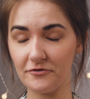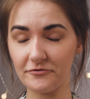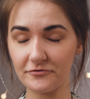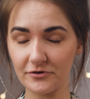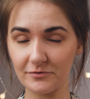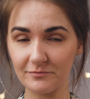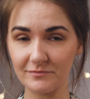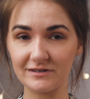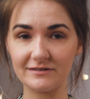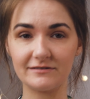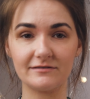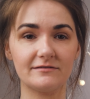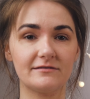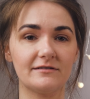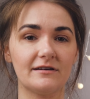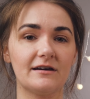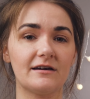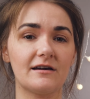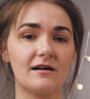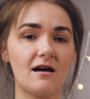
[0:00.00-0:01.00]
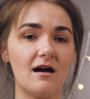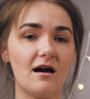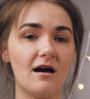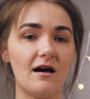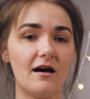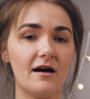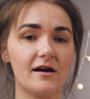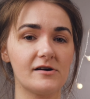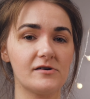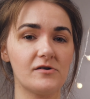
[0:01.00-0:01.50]
From me today.
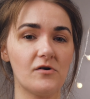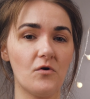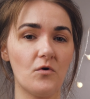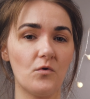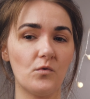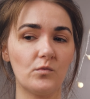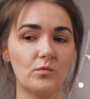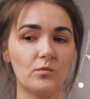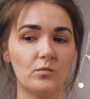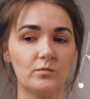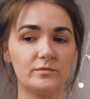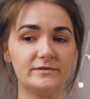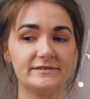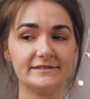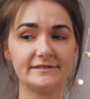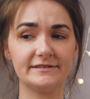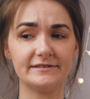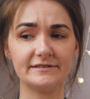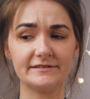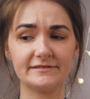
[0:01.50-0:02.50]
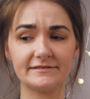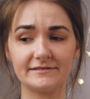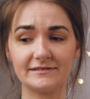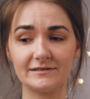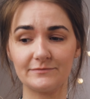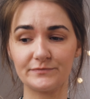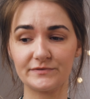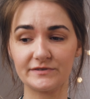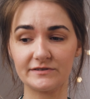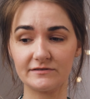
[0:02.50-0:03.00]
I hope these
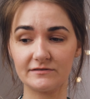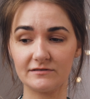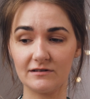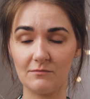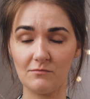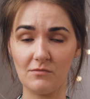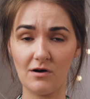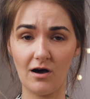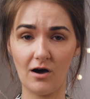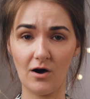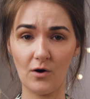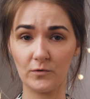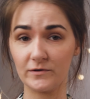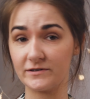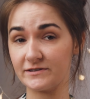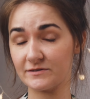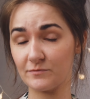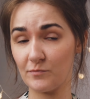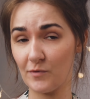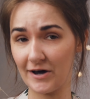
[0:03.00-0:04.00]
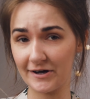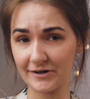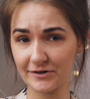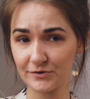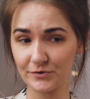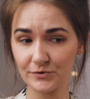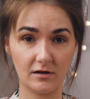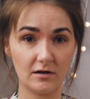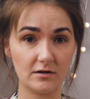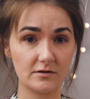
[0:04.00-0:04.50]
tips somehow
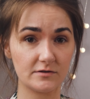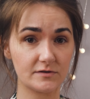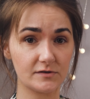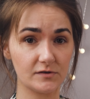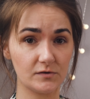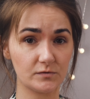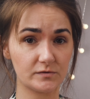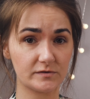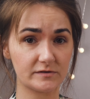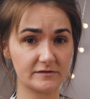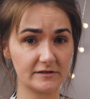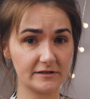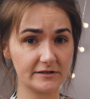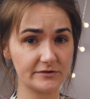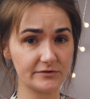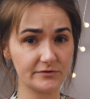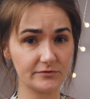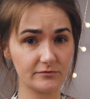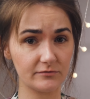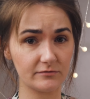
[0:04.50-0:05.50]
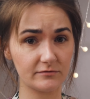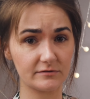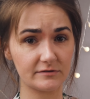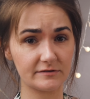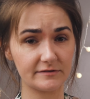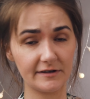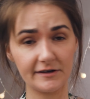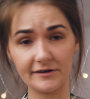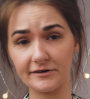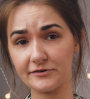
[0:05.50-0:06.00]
inspired you, so stay
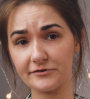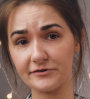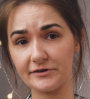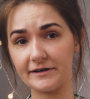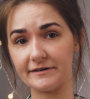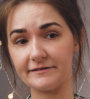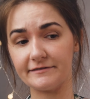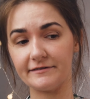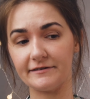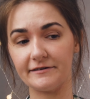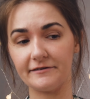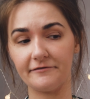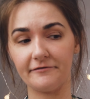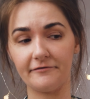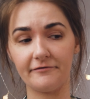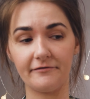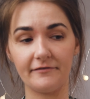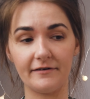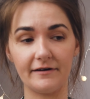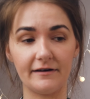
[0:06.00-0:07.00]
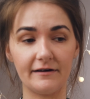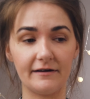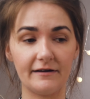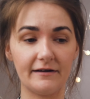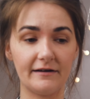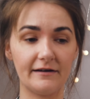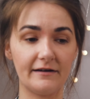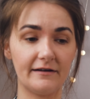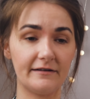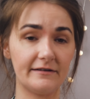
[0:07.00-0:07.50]
tuned, stay
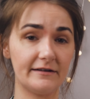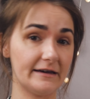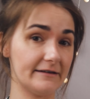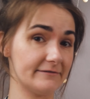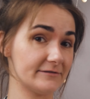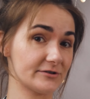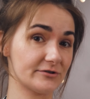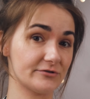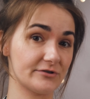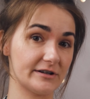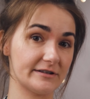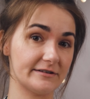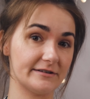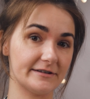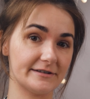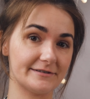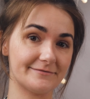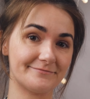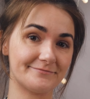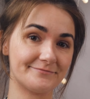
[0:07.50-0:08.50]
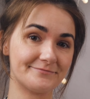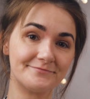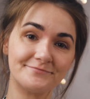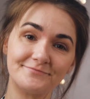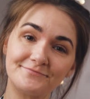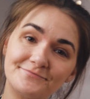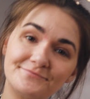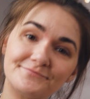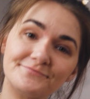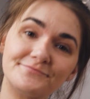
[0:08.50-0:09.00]
creative and have a great day.